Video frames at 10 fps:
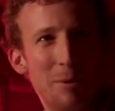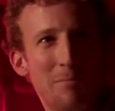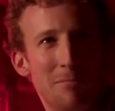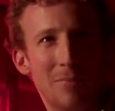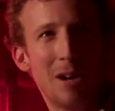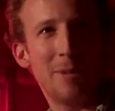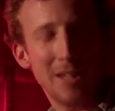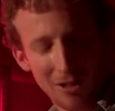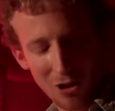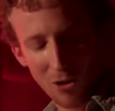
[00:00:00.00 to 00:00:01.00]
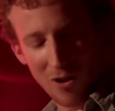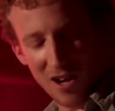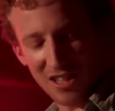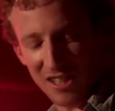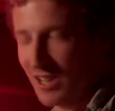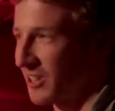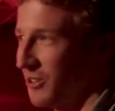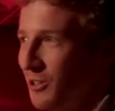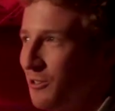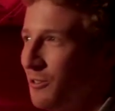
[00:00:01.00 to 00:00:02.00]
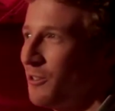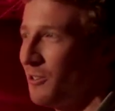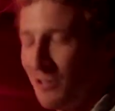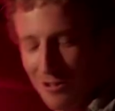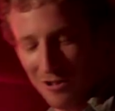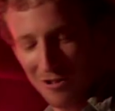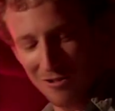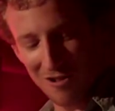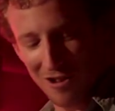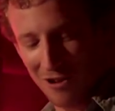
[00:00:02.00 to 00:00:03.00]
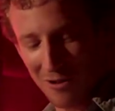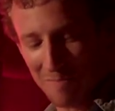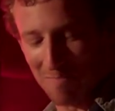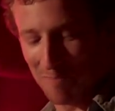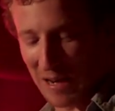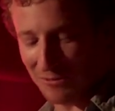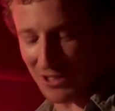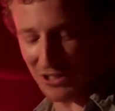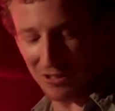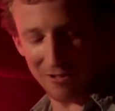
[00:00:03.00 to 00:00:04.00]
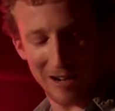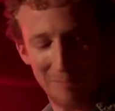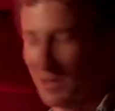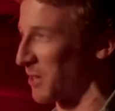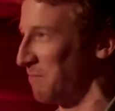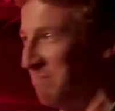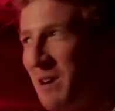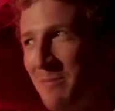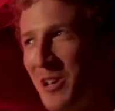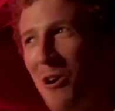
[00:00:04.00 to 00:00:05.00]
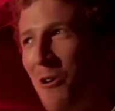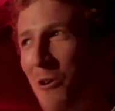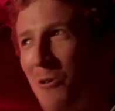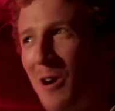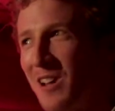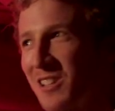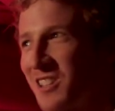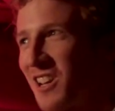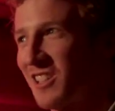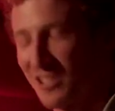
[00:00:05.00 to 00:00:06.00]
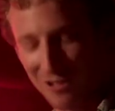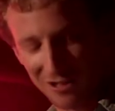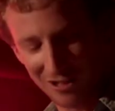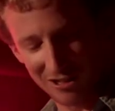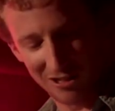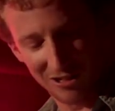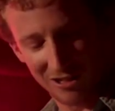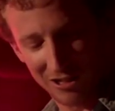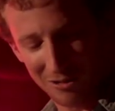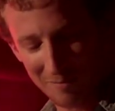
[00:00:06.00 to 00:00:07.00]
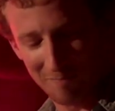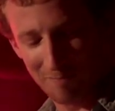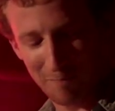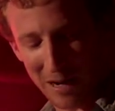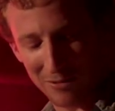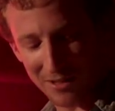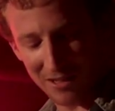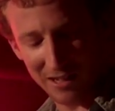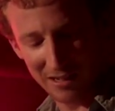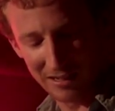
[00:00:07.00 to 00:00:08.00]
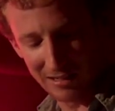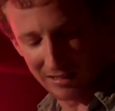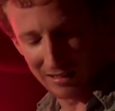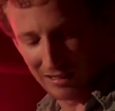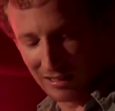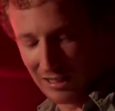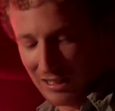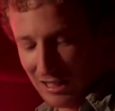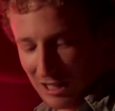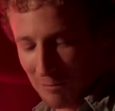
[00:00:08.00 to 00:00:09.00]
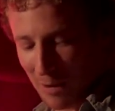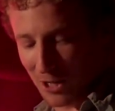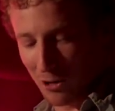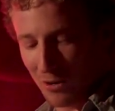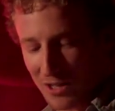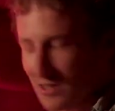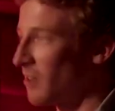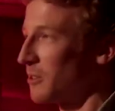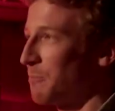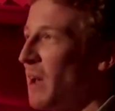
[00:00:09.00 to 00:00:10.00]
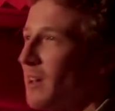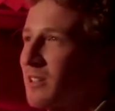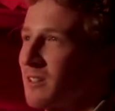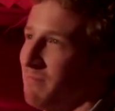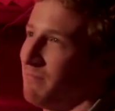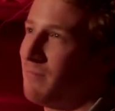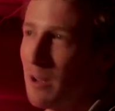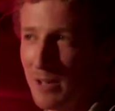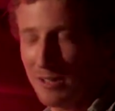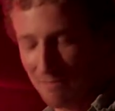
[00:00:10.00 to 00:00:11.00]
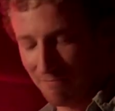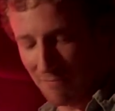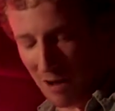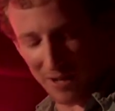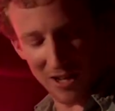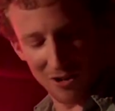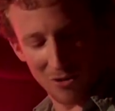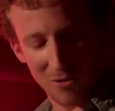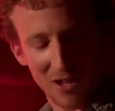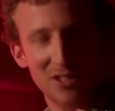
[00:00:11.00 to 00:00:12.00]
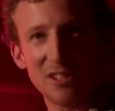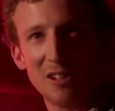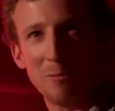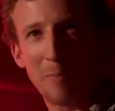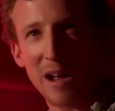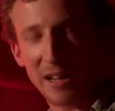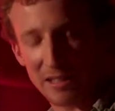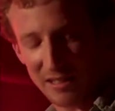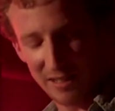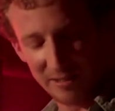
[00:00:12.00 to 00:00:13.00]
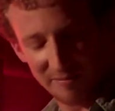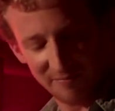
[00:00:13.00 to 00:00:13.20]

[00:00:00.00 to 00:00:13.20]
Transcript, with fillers: But Mummy always says lulu and bounces her around because Mummy always says lulu and bounced her. Mummy always knows best and Mummy's Mummy always knew best.